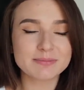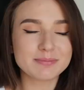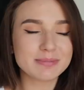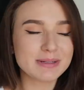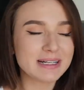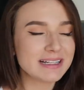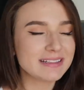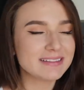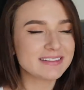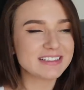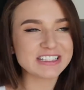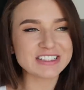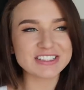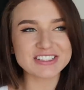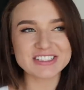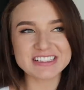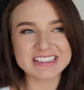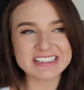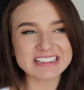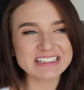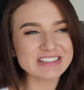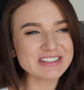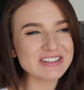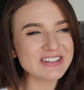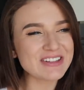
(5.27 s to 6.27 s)
But there's
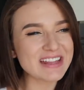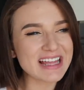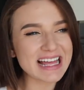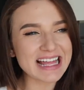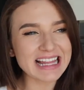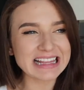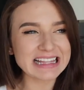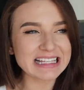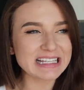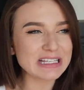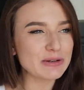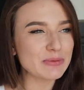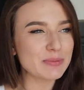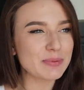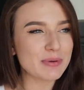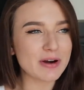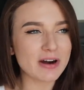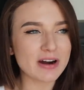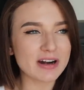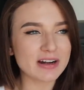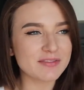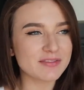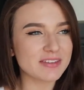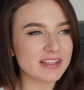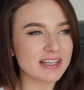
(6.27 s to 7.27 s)
still that little
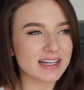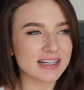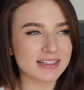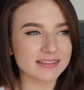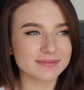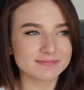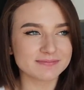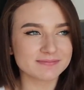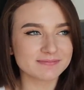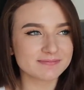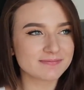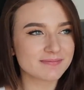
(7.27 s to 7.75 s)
part of you